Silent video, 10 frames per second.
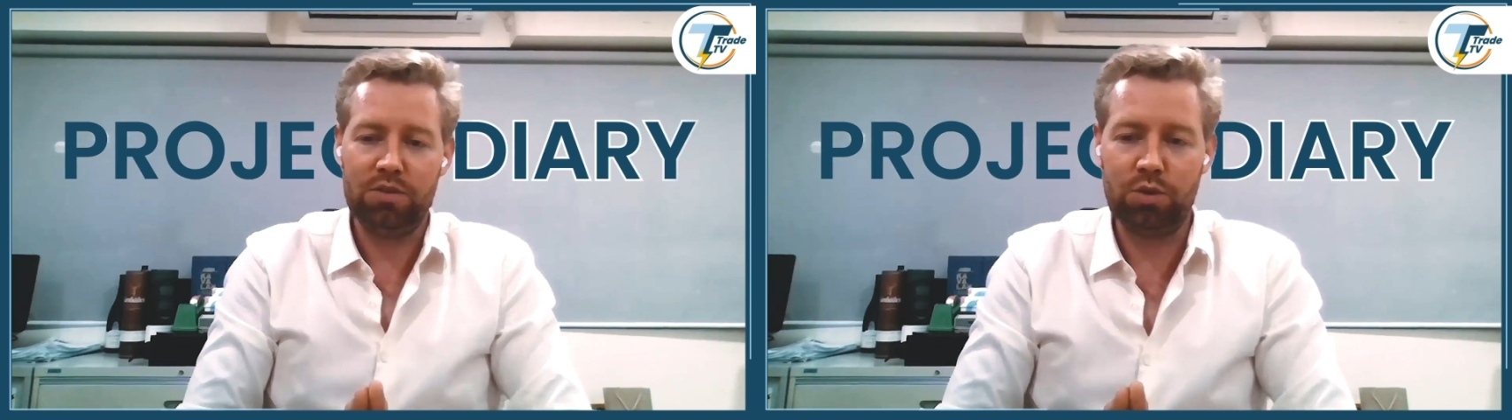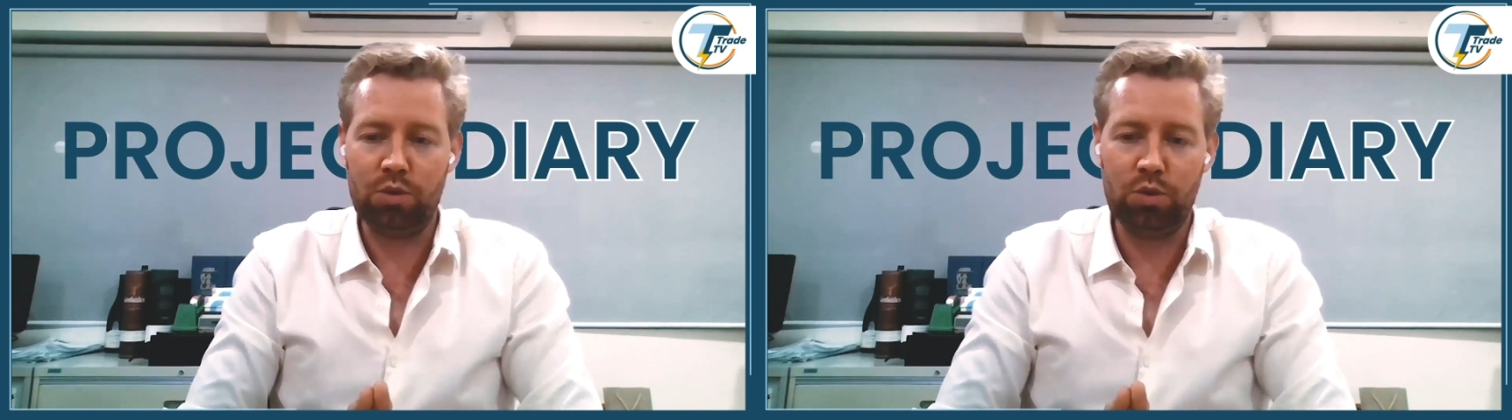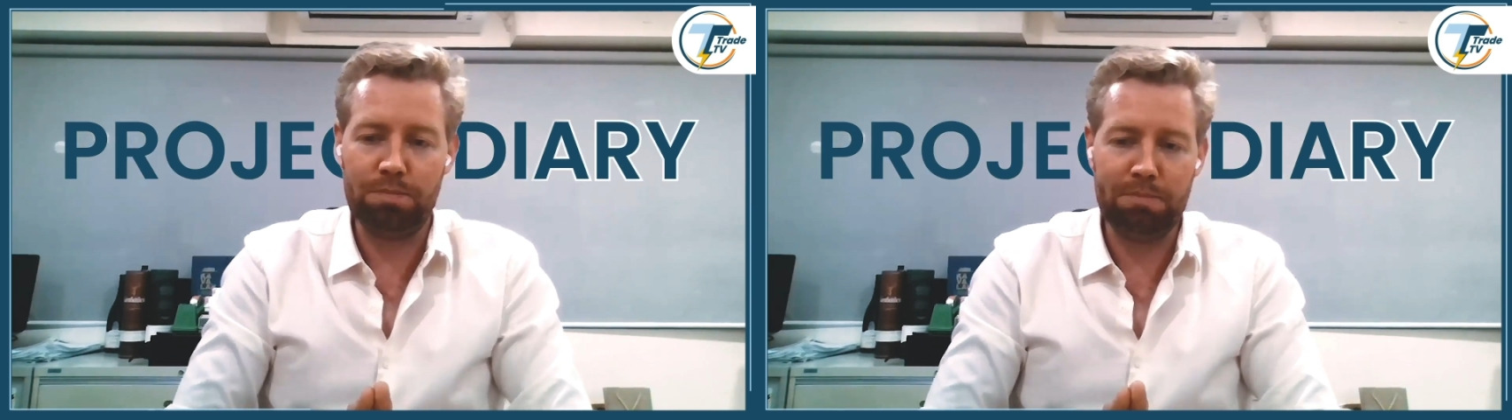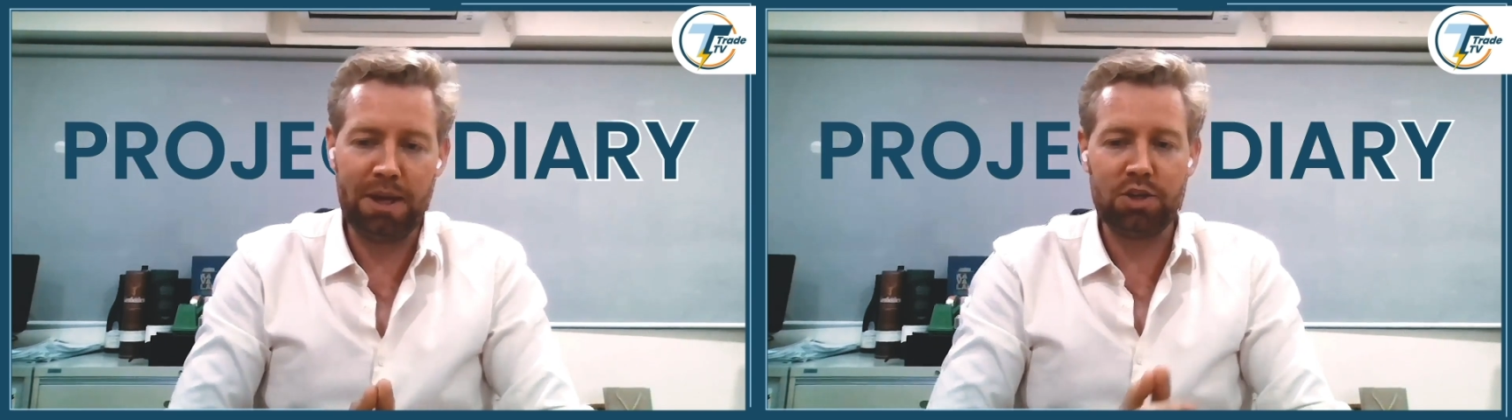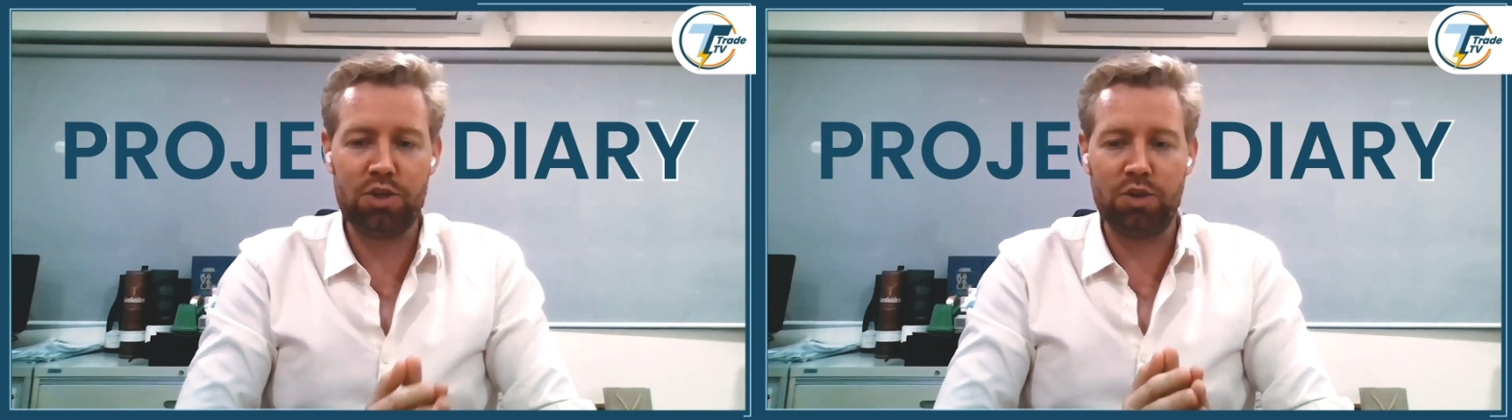to
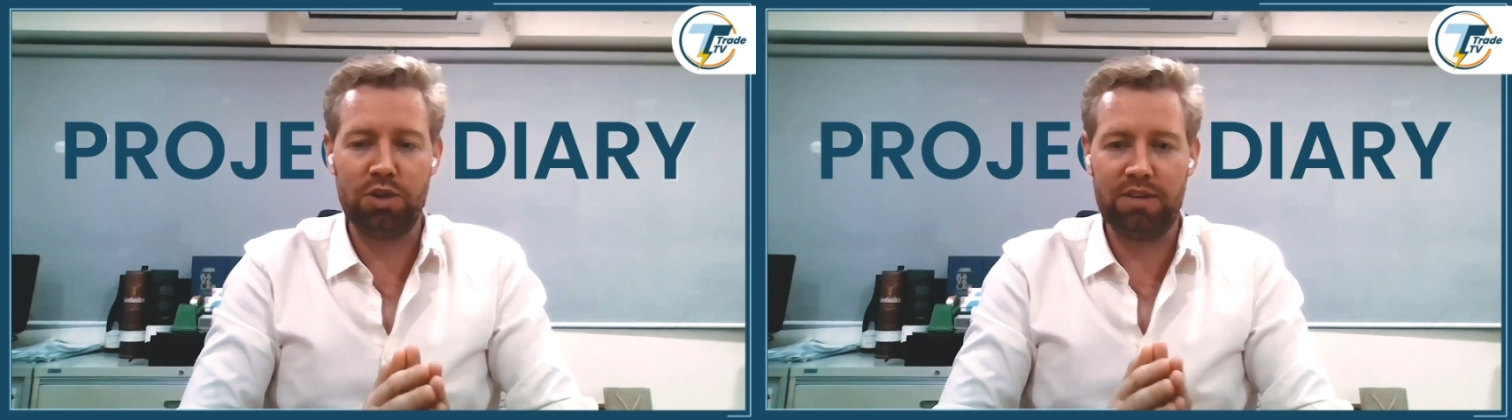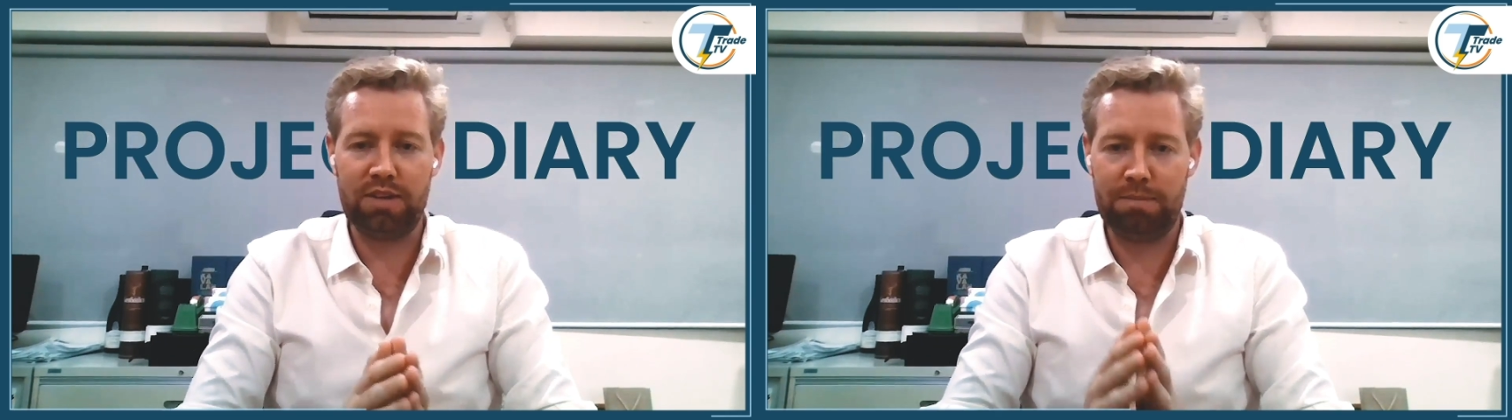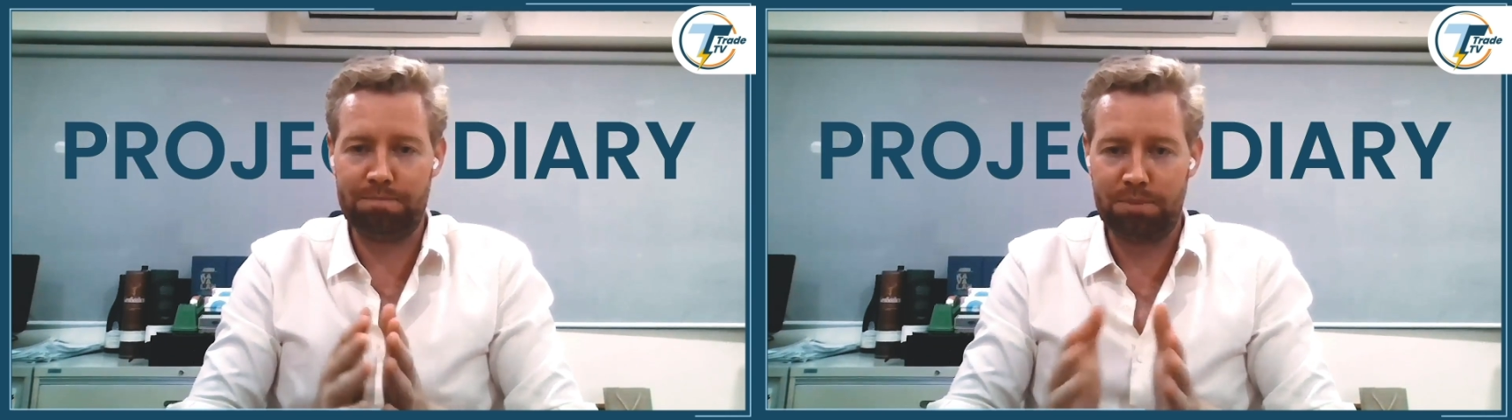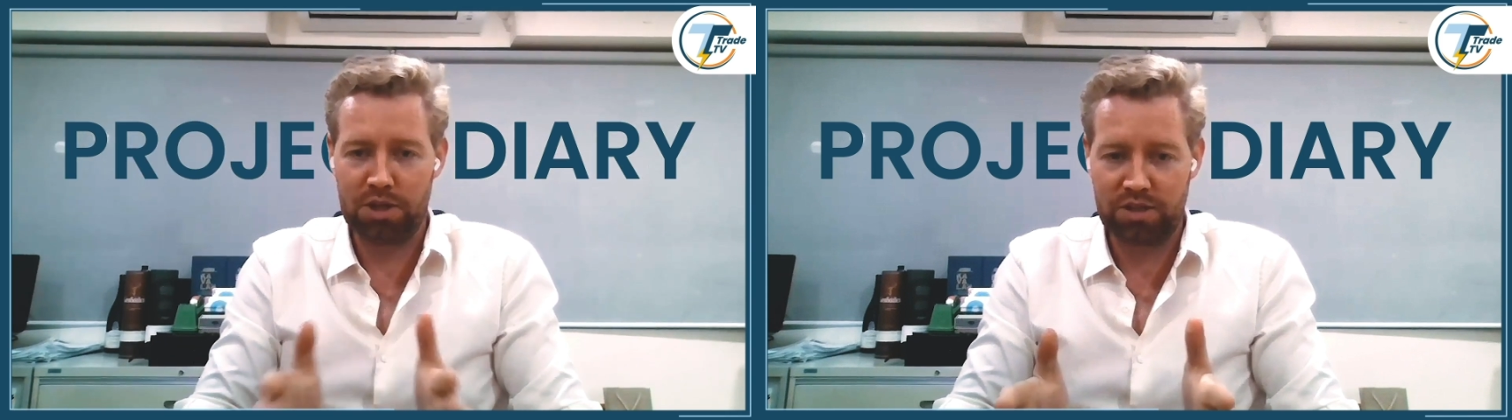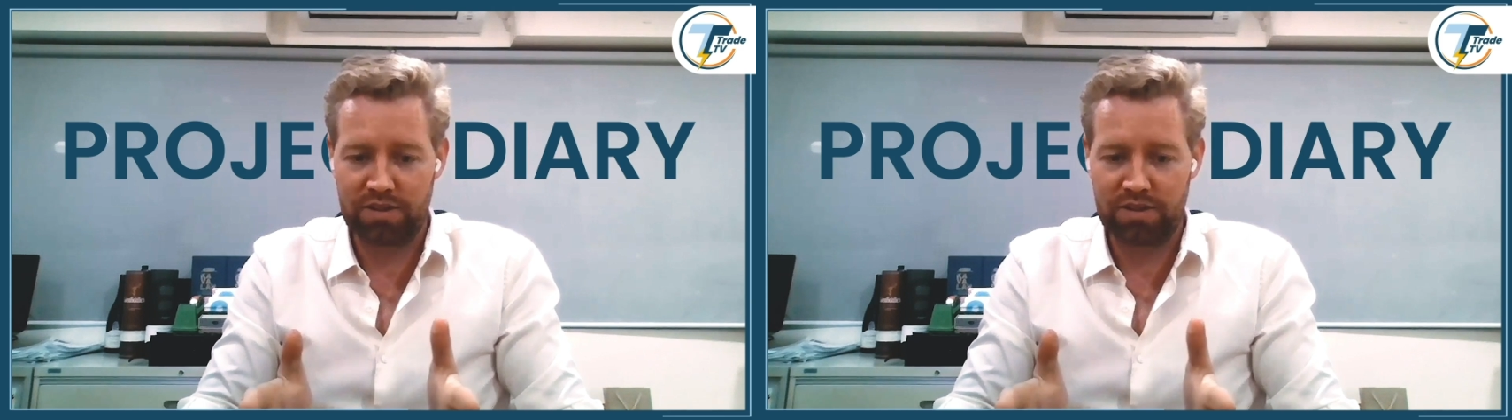make sure that a project